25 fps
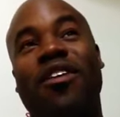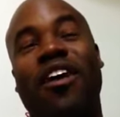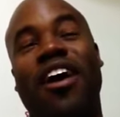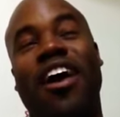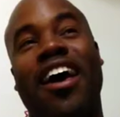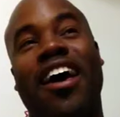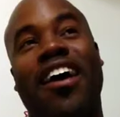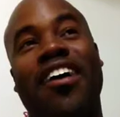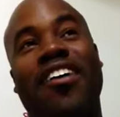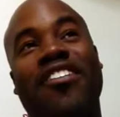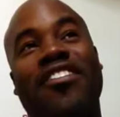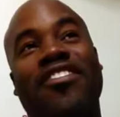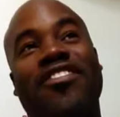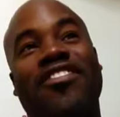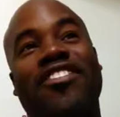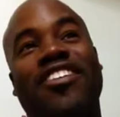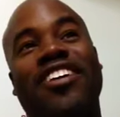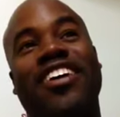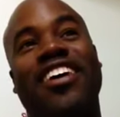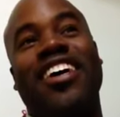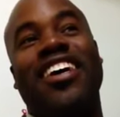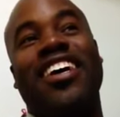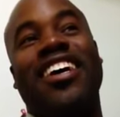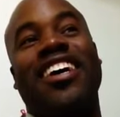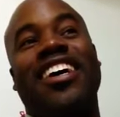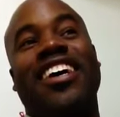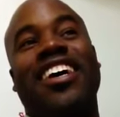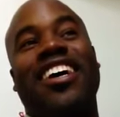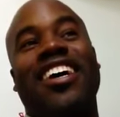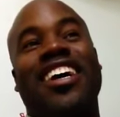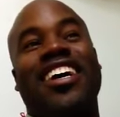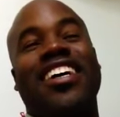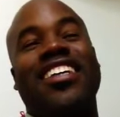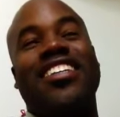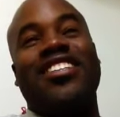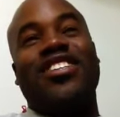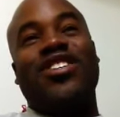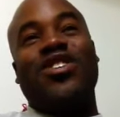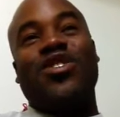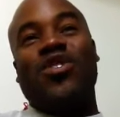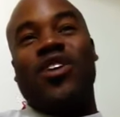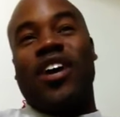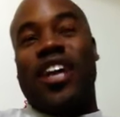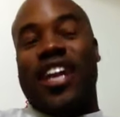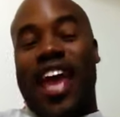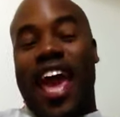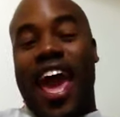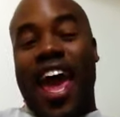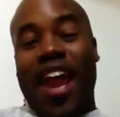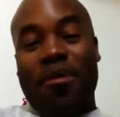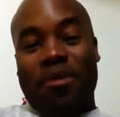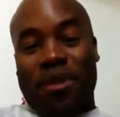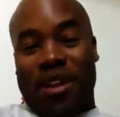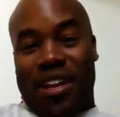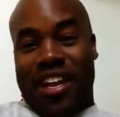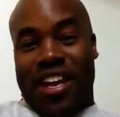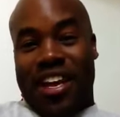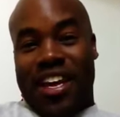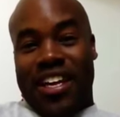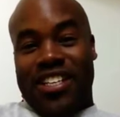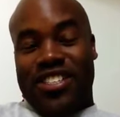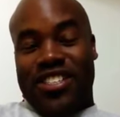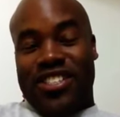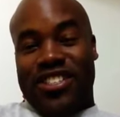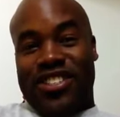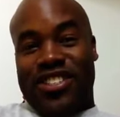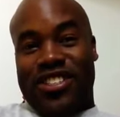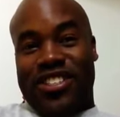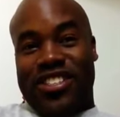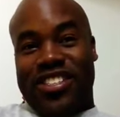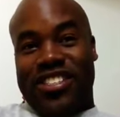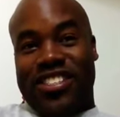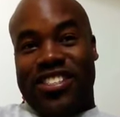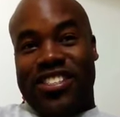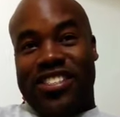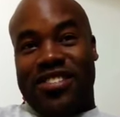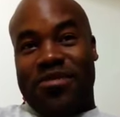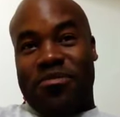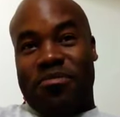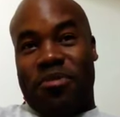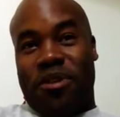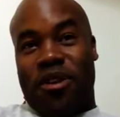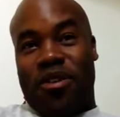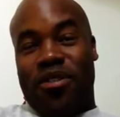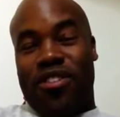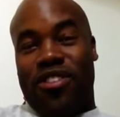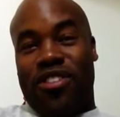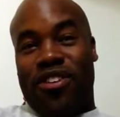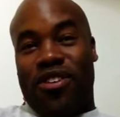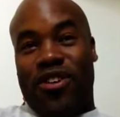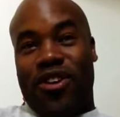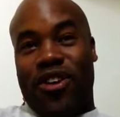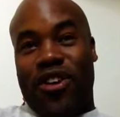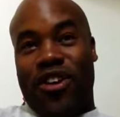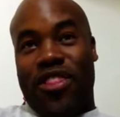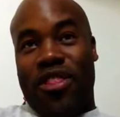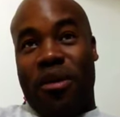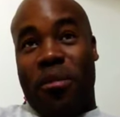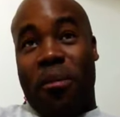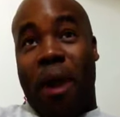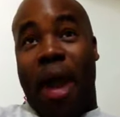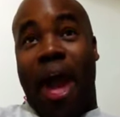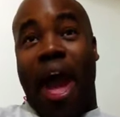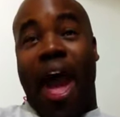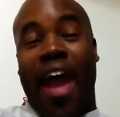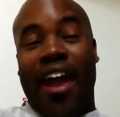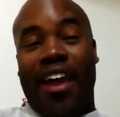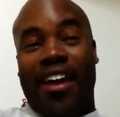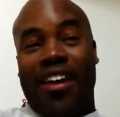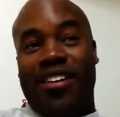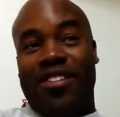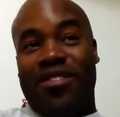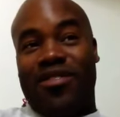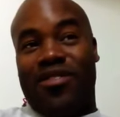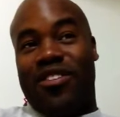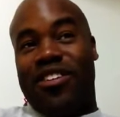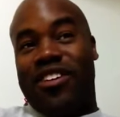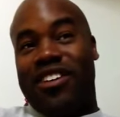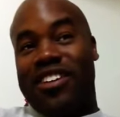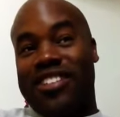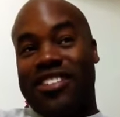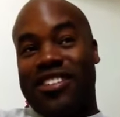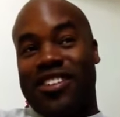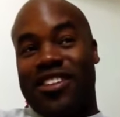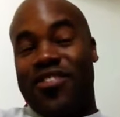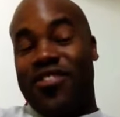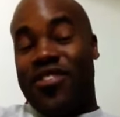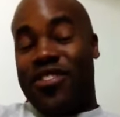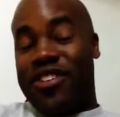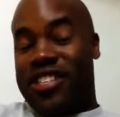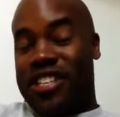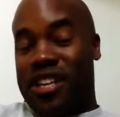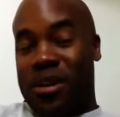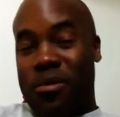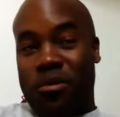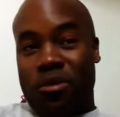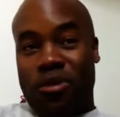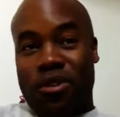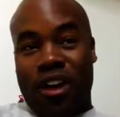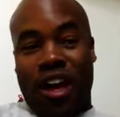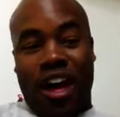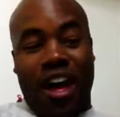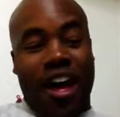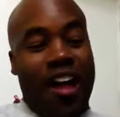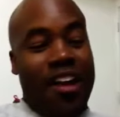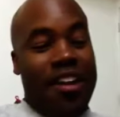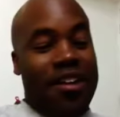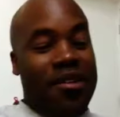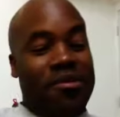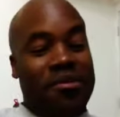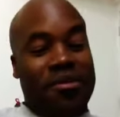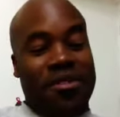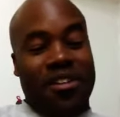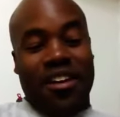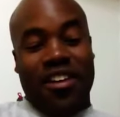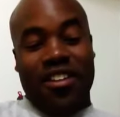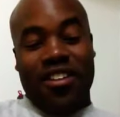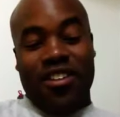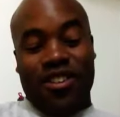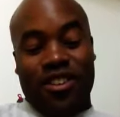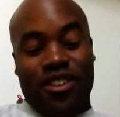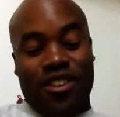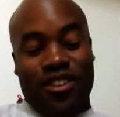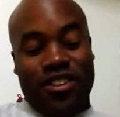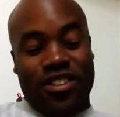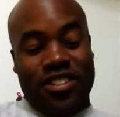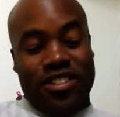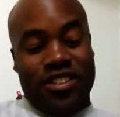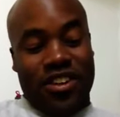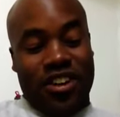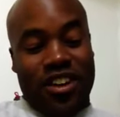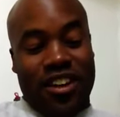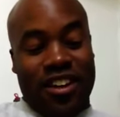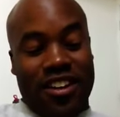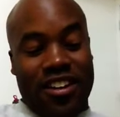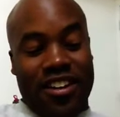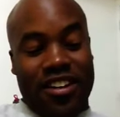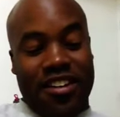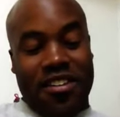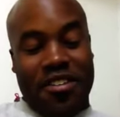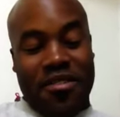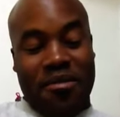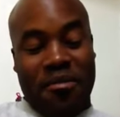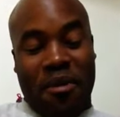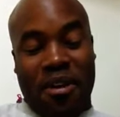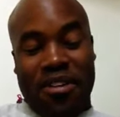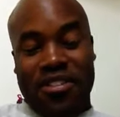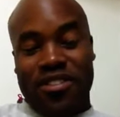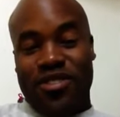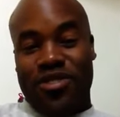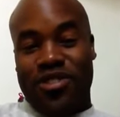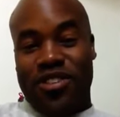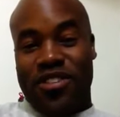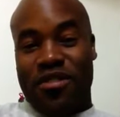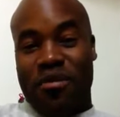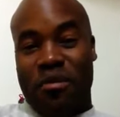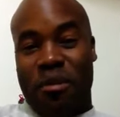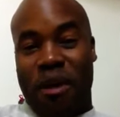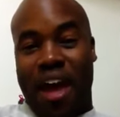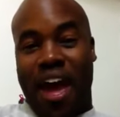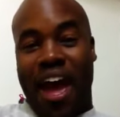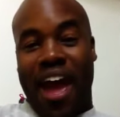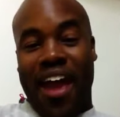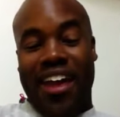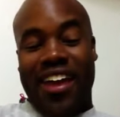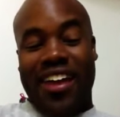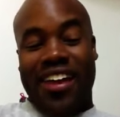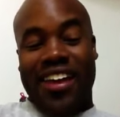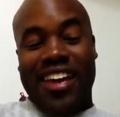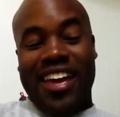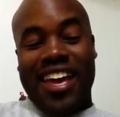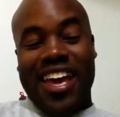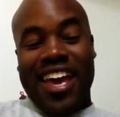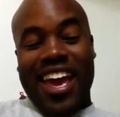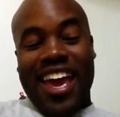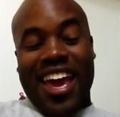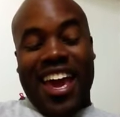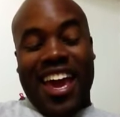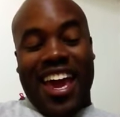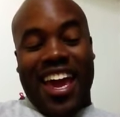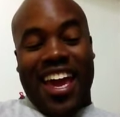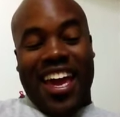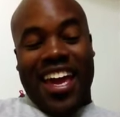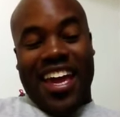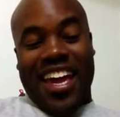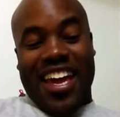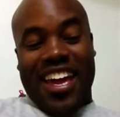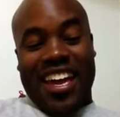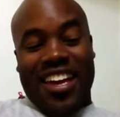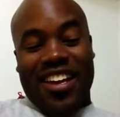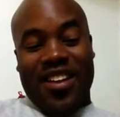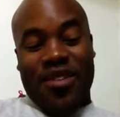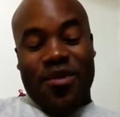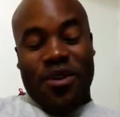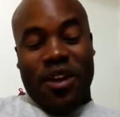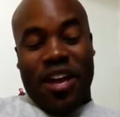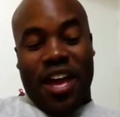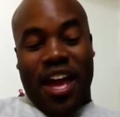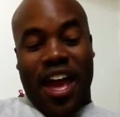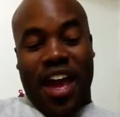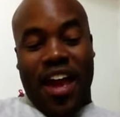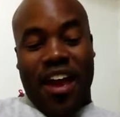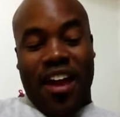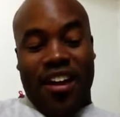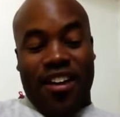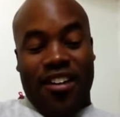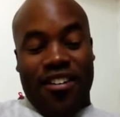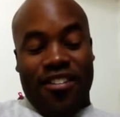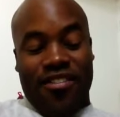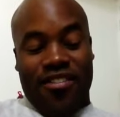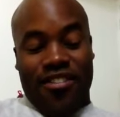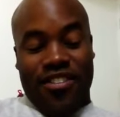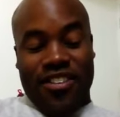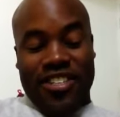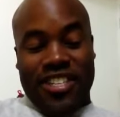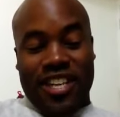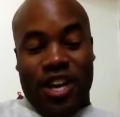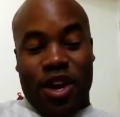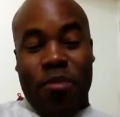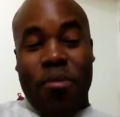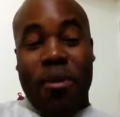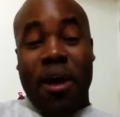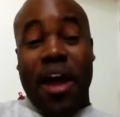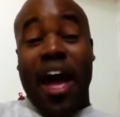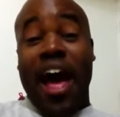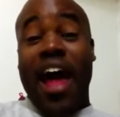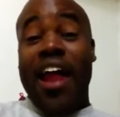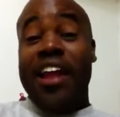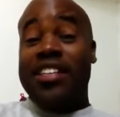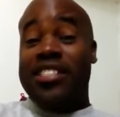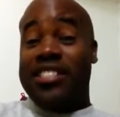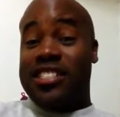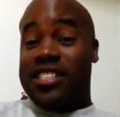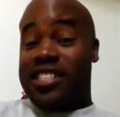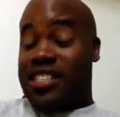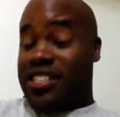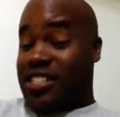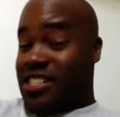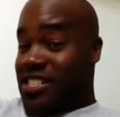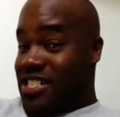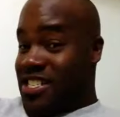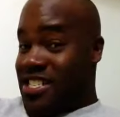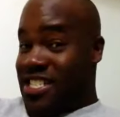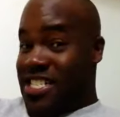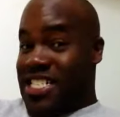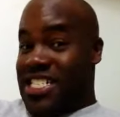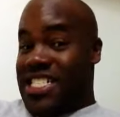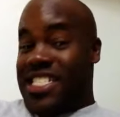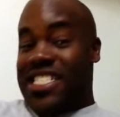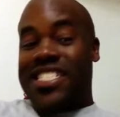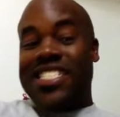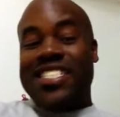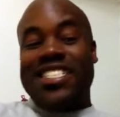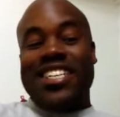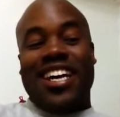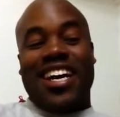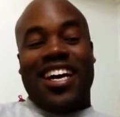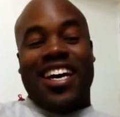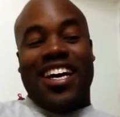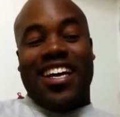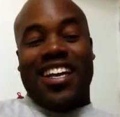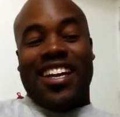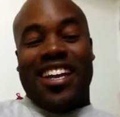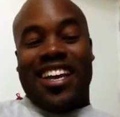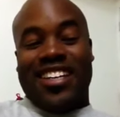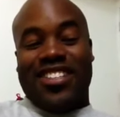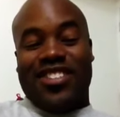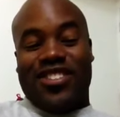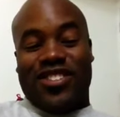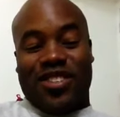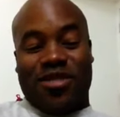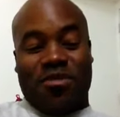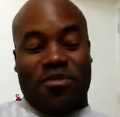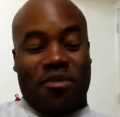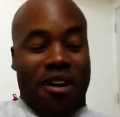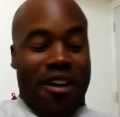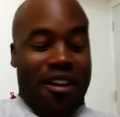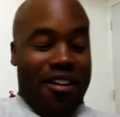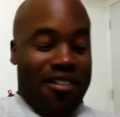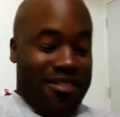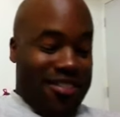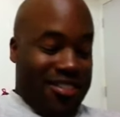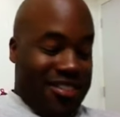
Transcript: We have 2 anatomy lectures. Both are on the back. One is on the vertebral column. The other is on muscles of the back. And we have a cell biology lecture tomorrow.